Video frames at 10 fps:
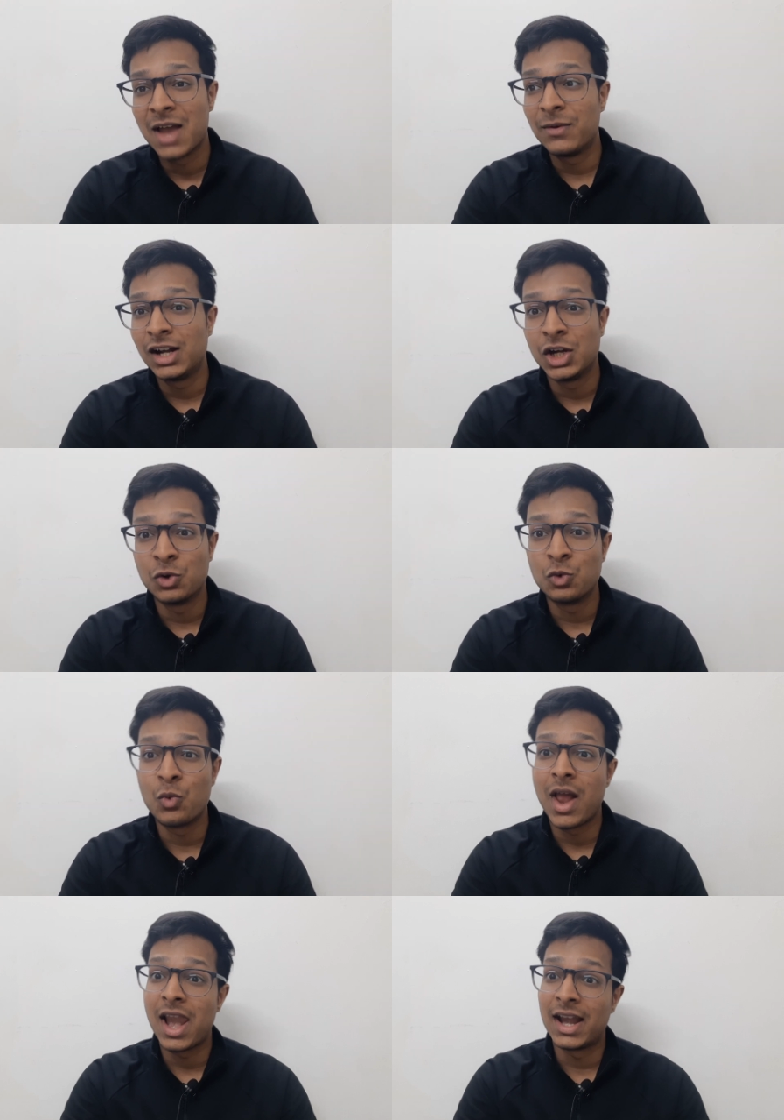I will do
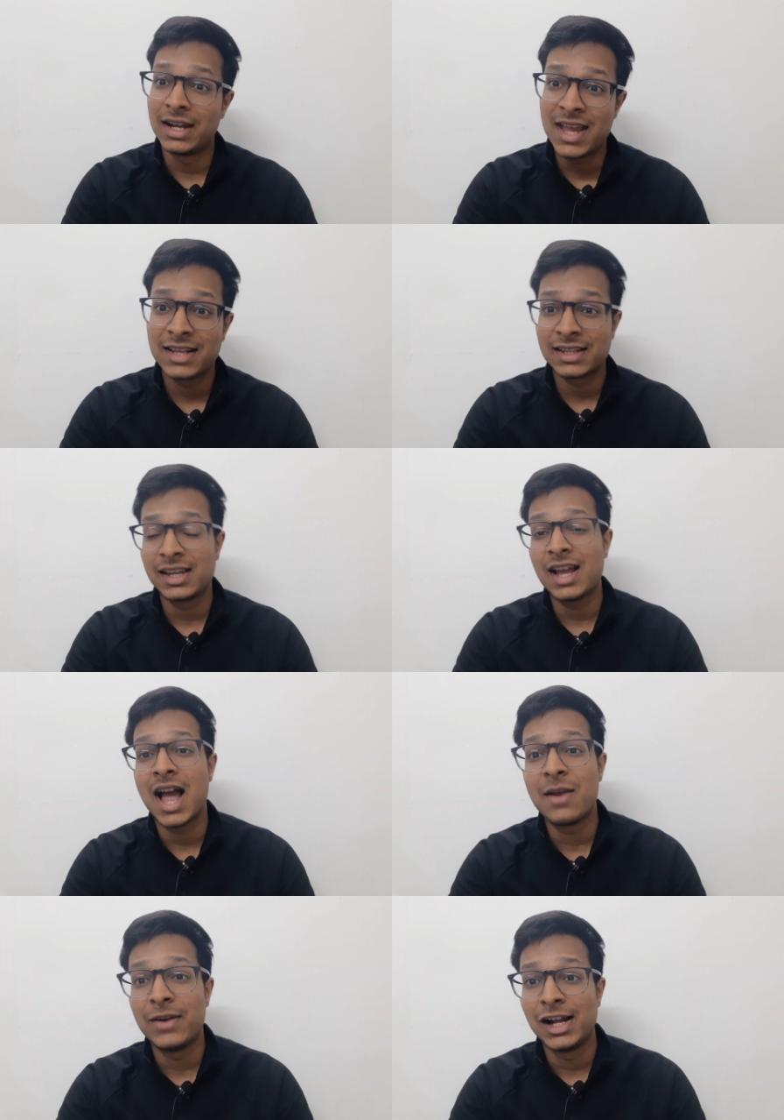well in DSA,
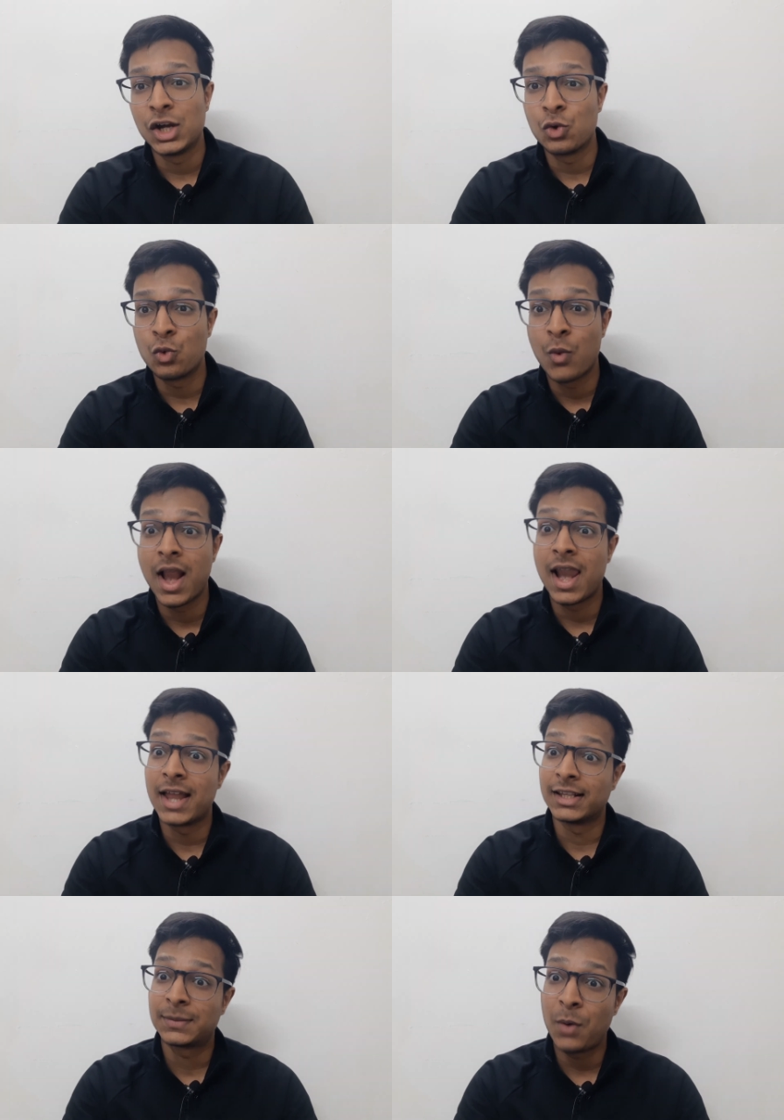I will do well
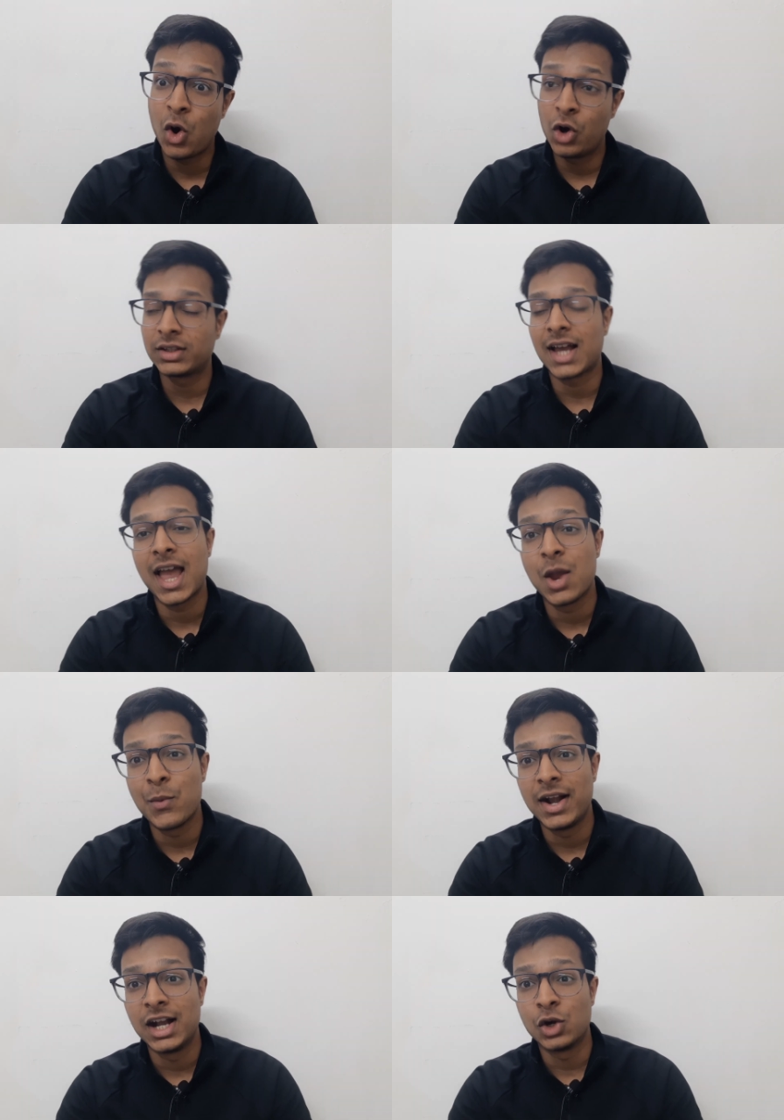in sports, I
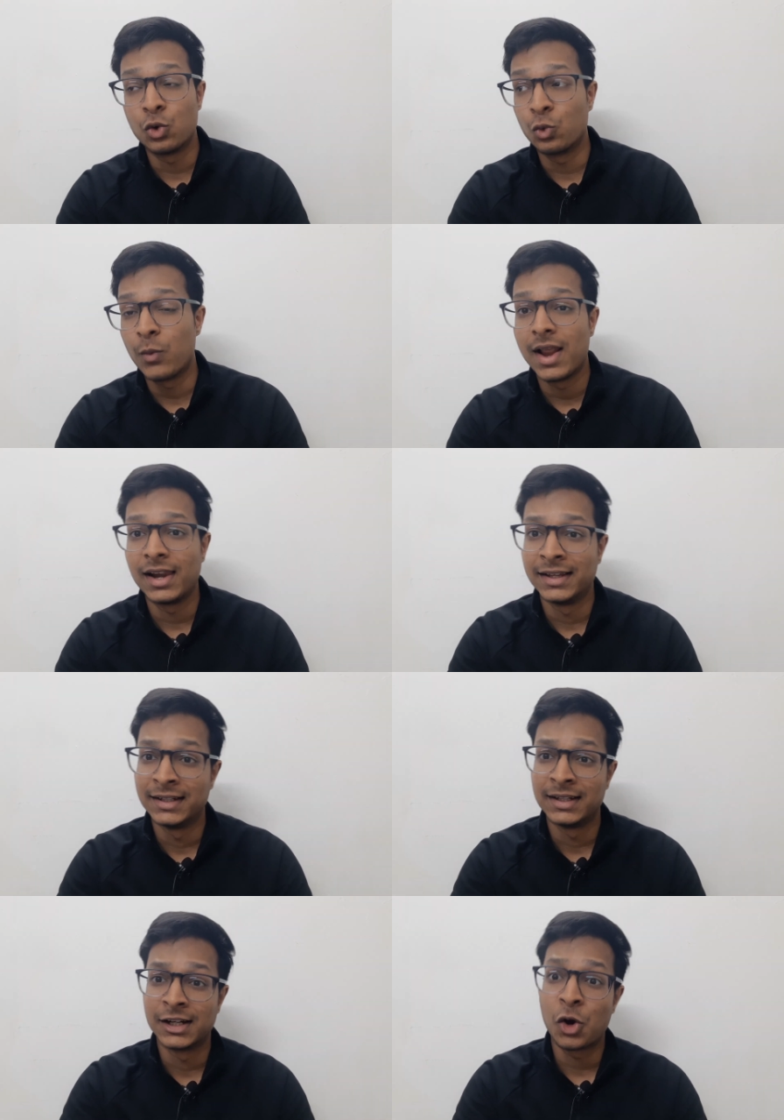will do well
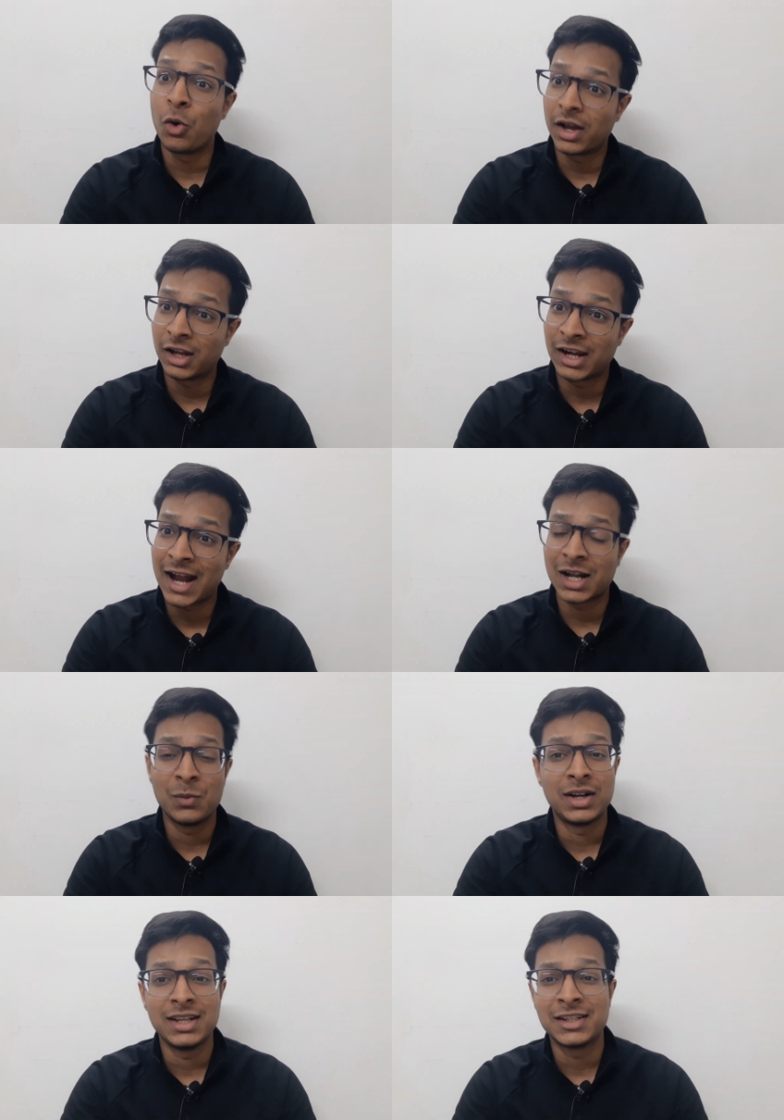in co-curricular
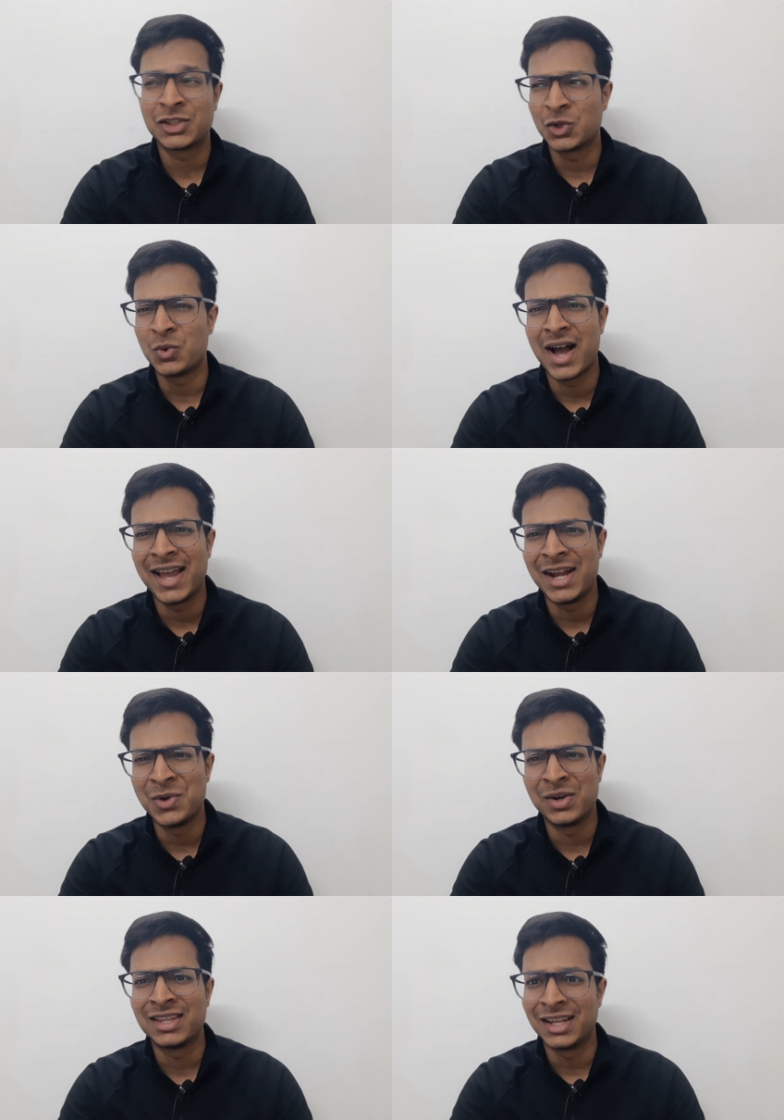activities, so I
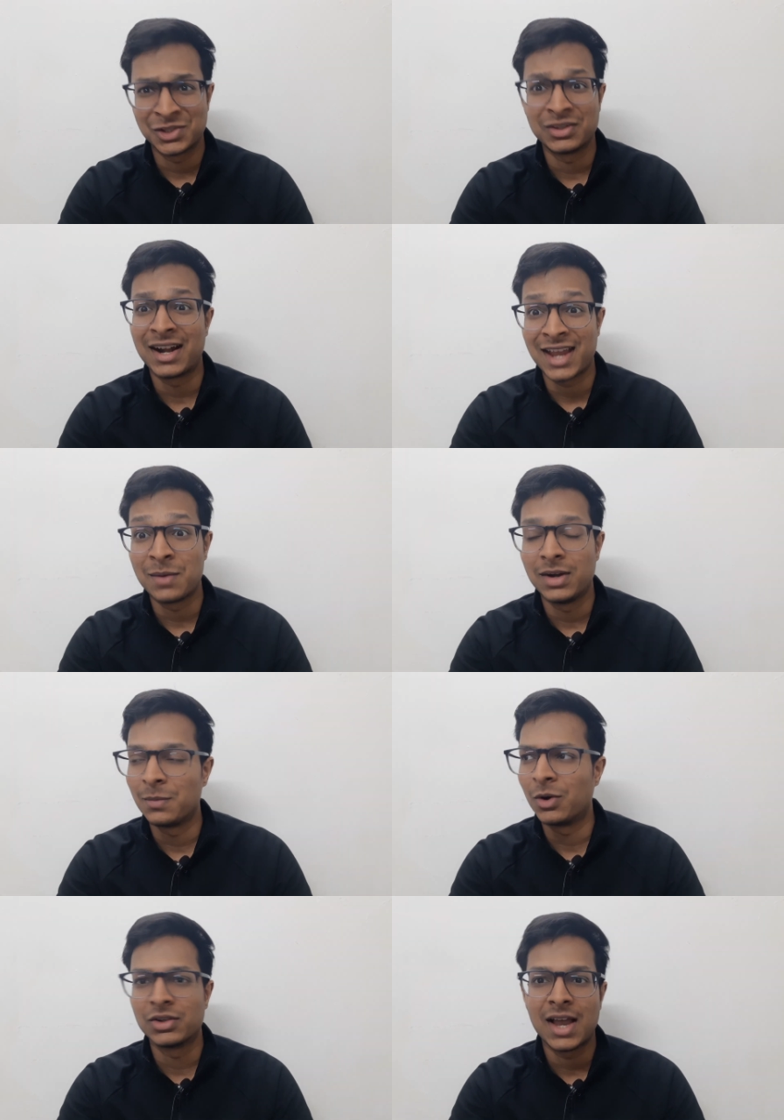don't think so that can be
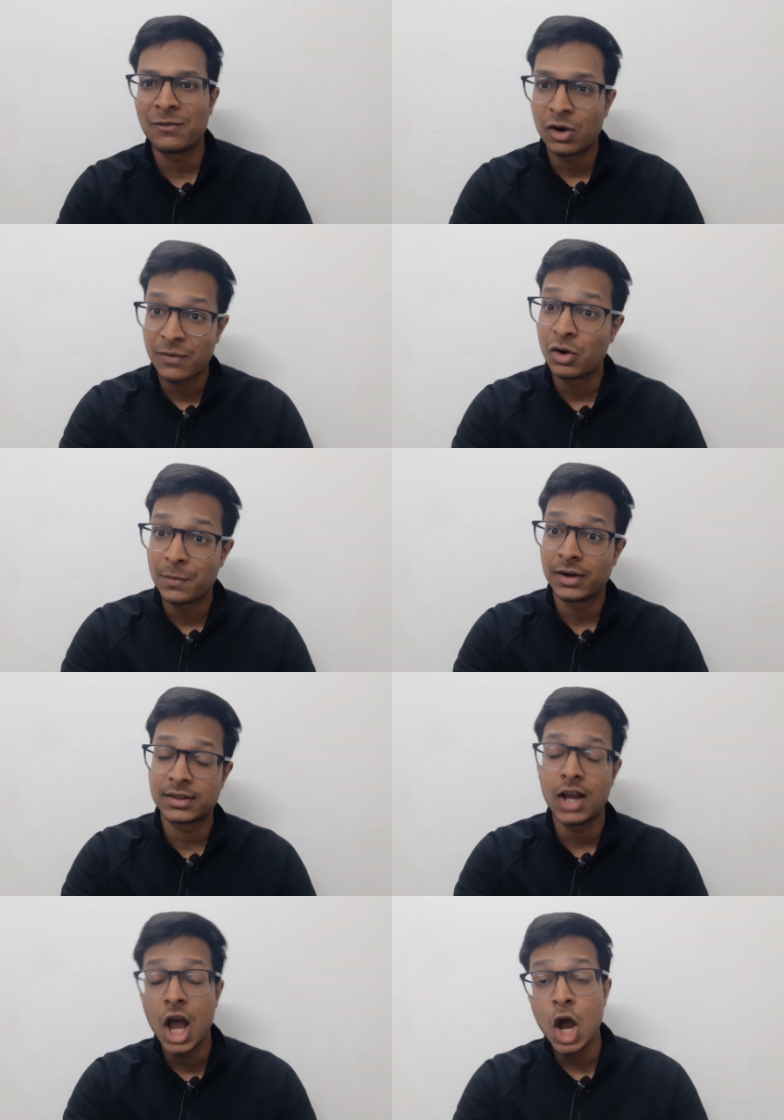done, because I have not found a
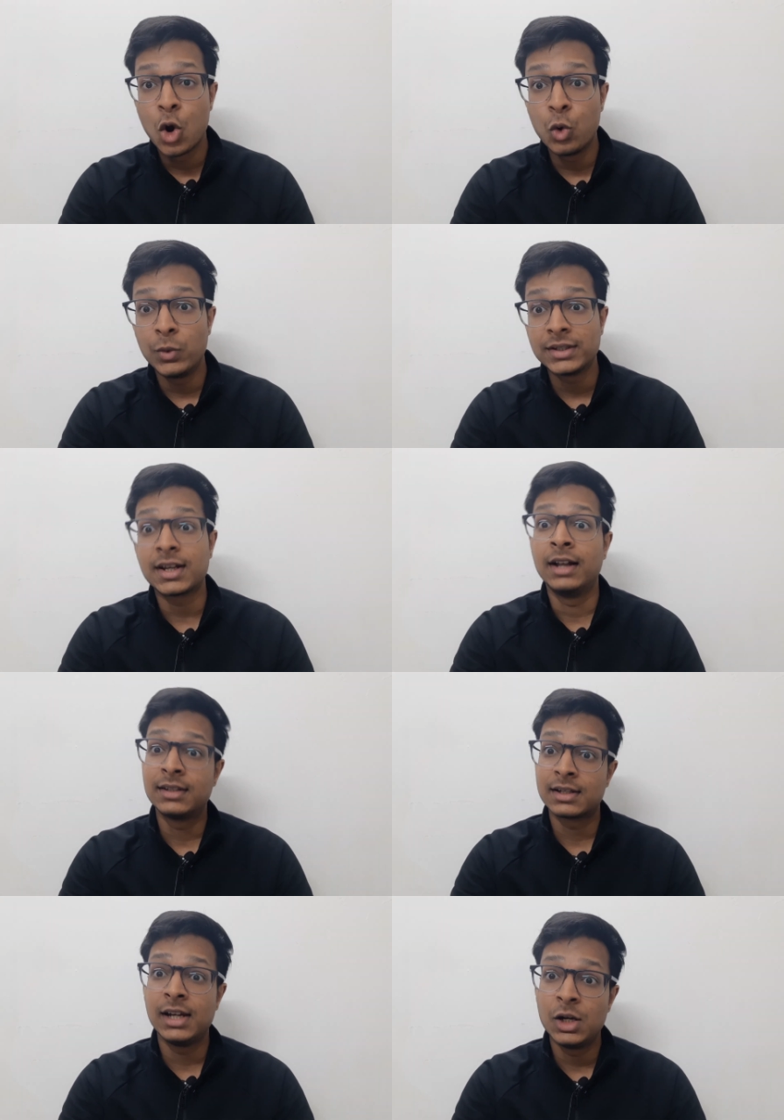person who is
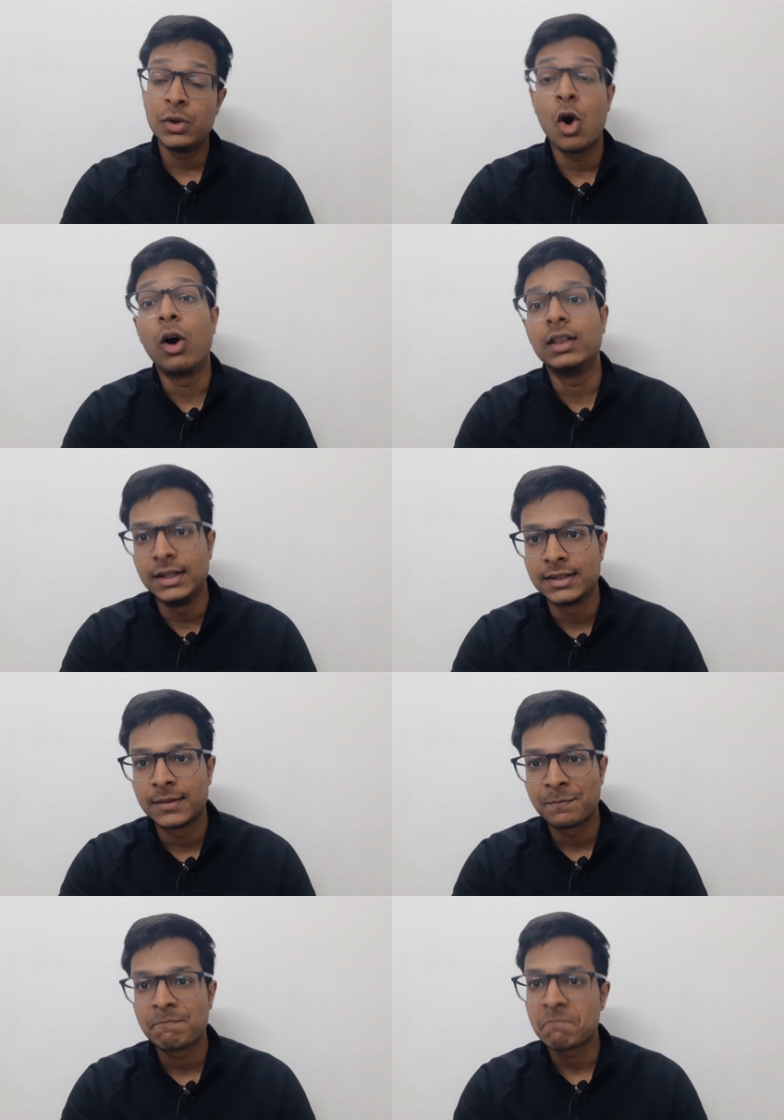consistently doing all these